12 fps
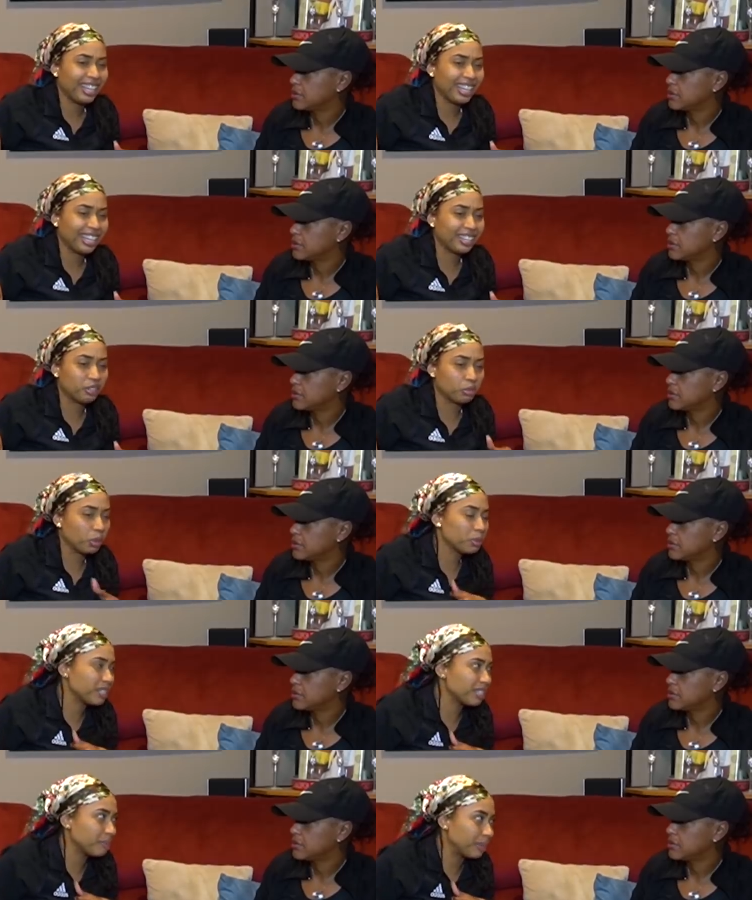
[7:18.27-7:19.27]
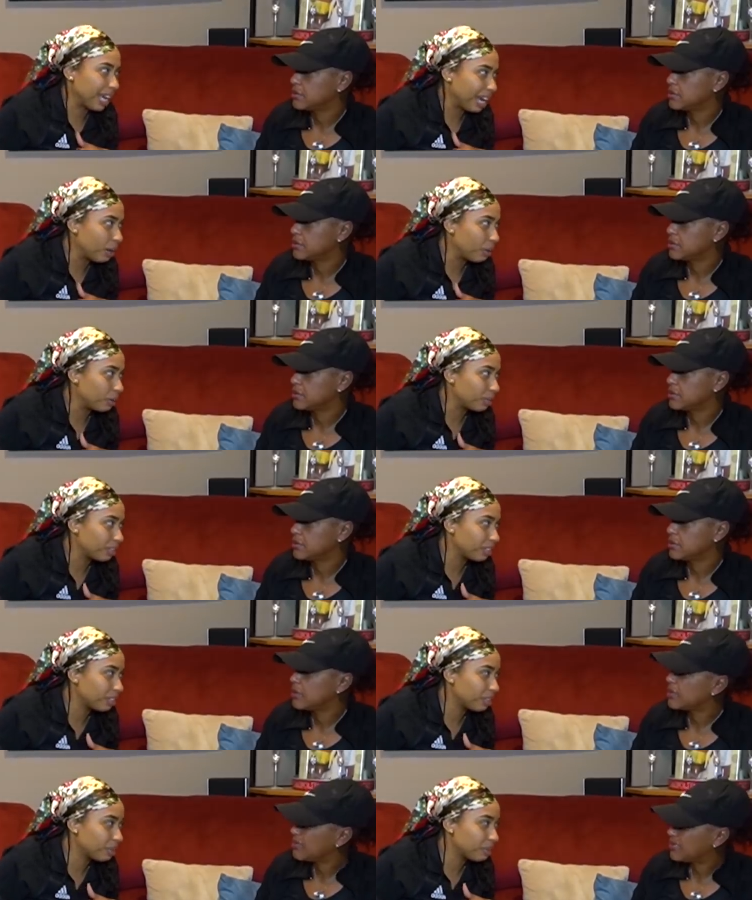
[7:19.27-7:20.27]
Speaker 1: it grosses me out.
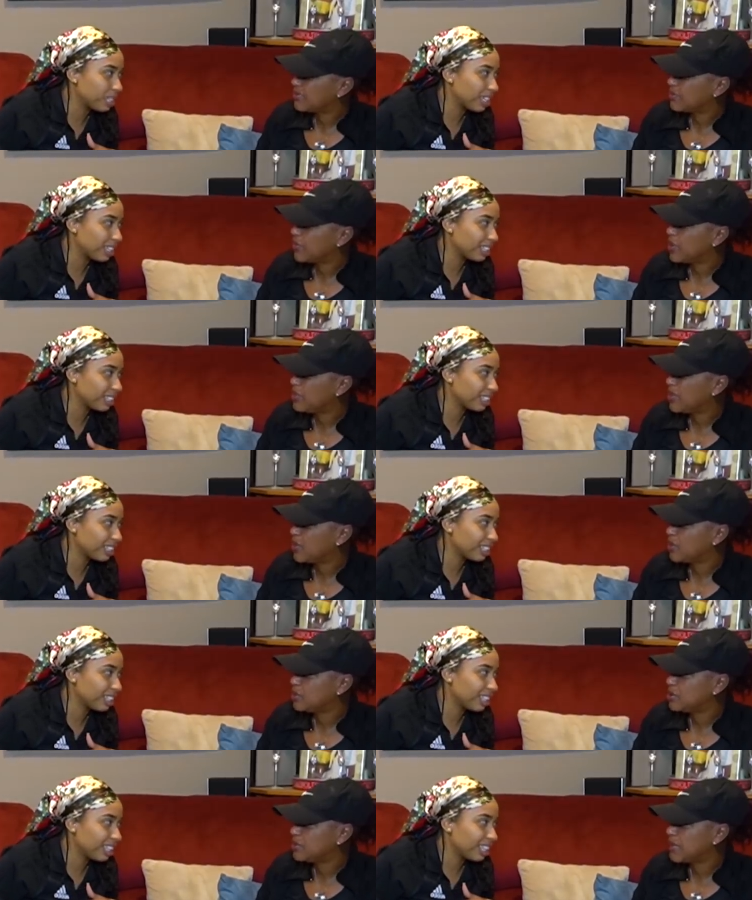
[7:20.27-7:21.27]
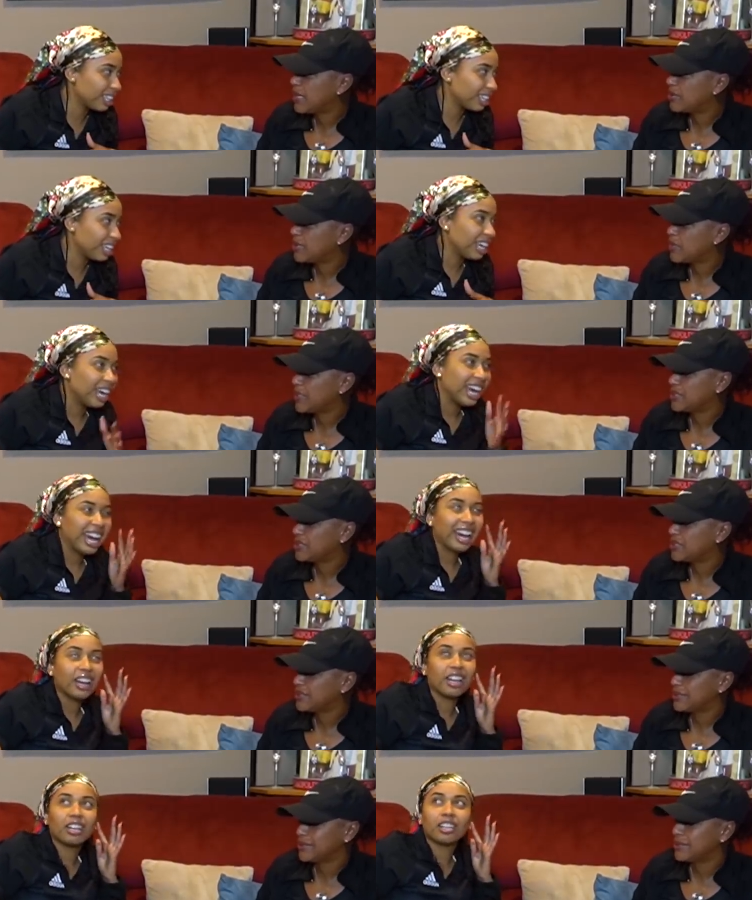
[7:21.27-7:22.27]
You know what I'm
Speaker 2: saying? What do you mean gross you out? I mean
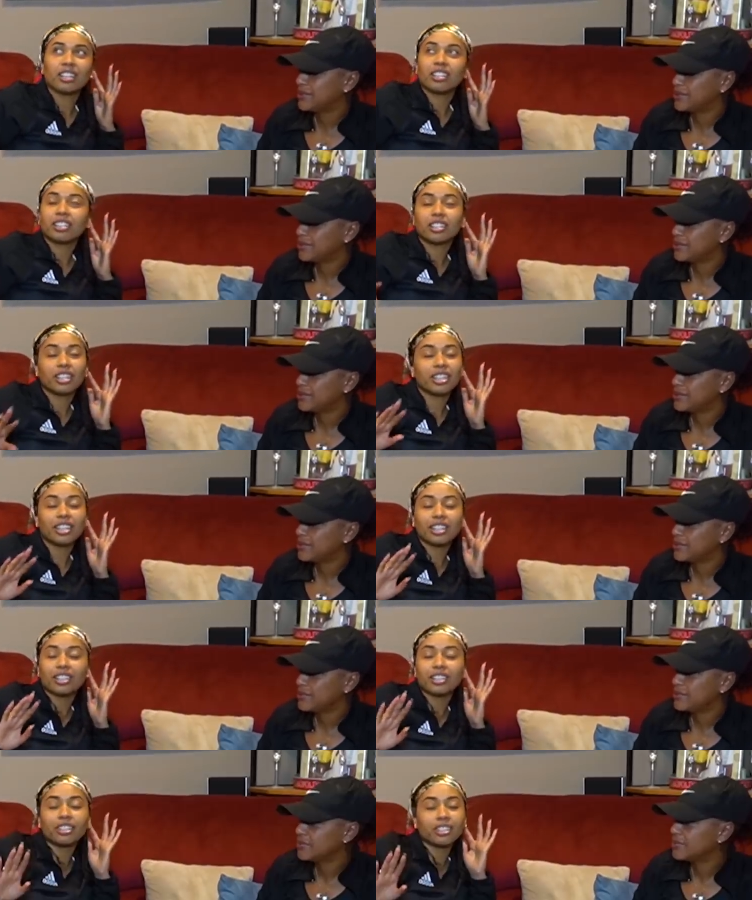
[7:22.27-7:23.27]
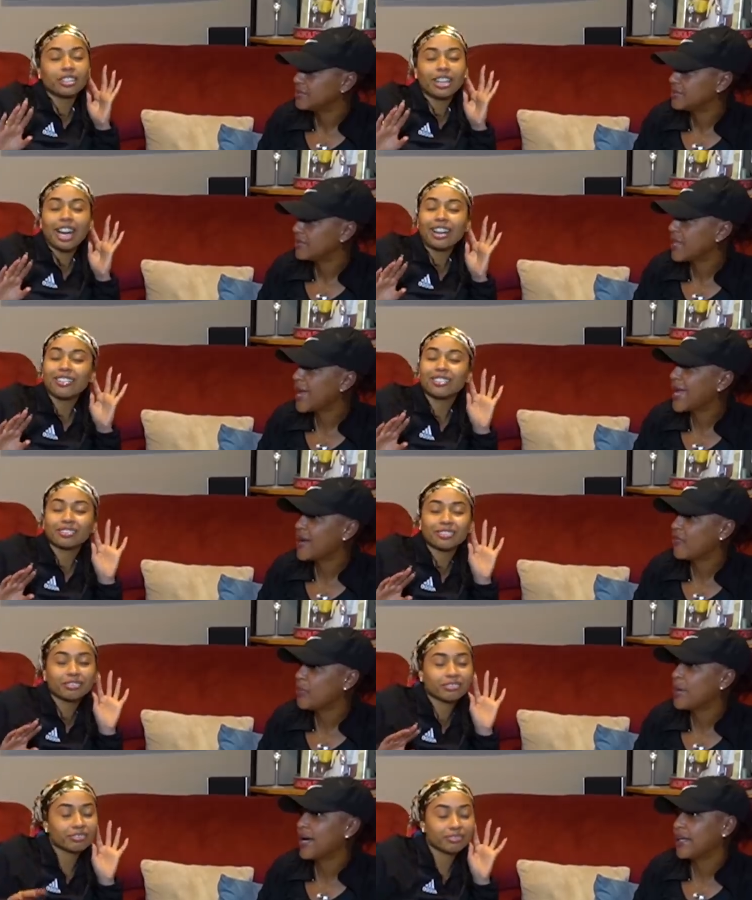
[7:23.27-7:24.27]
she's. Uh, not
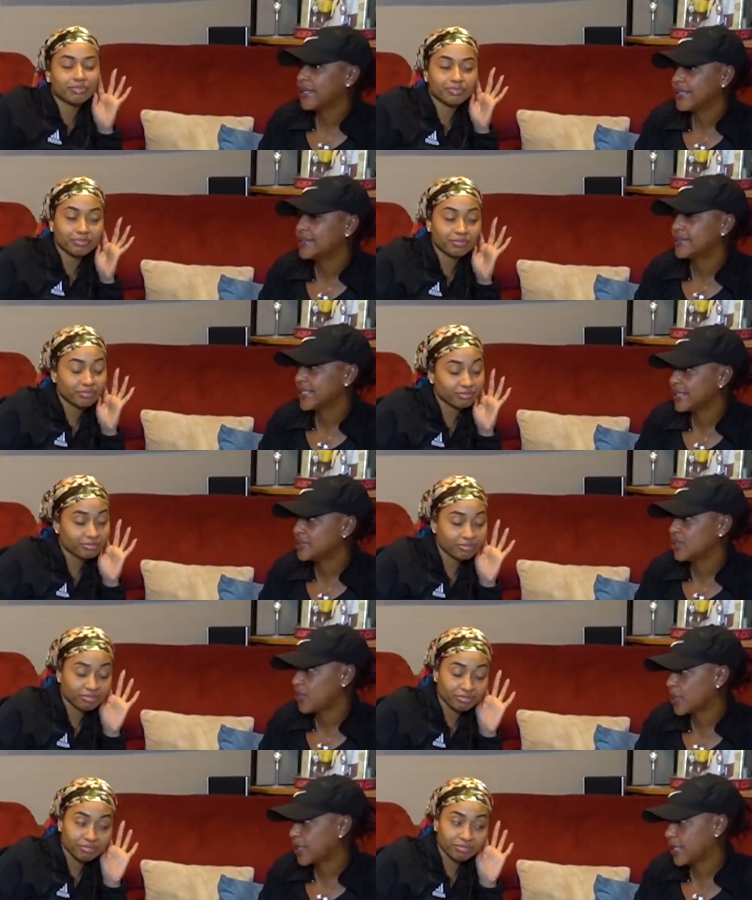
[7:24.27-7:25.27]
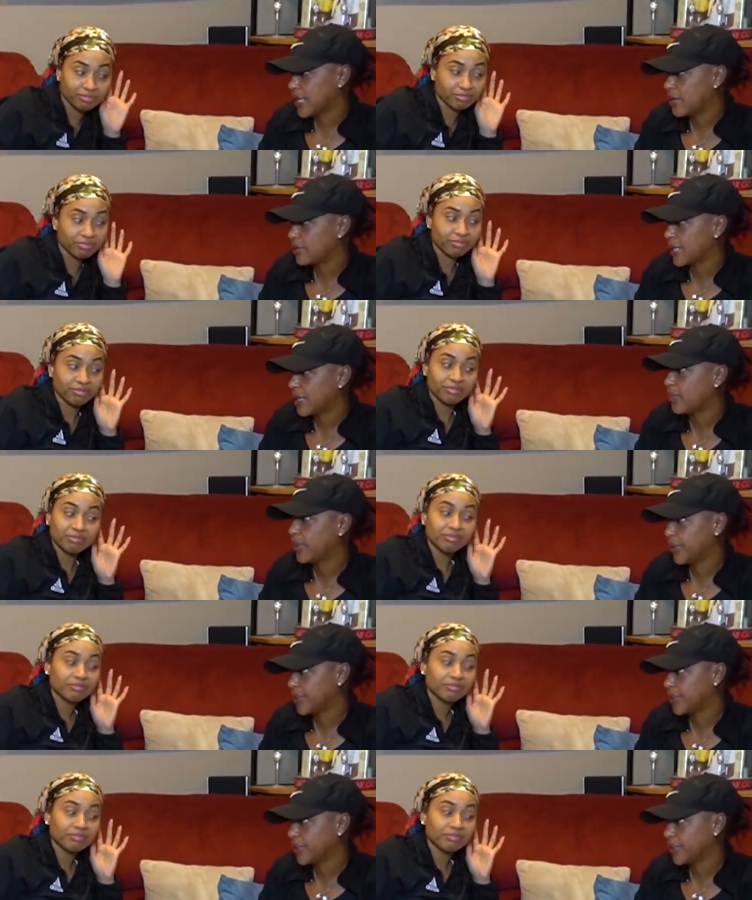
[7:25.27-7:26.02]
everybody is into working out like we're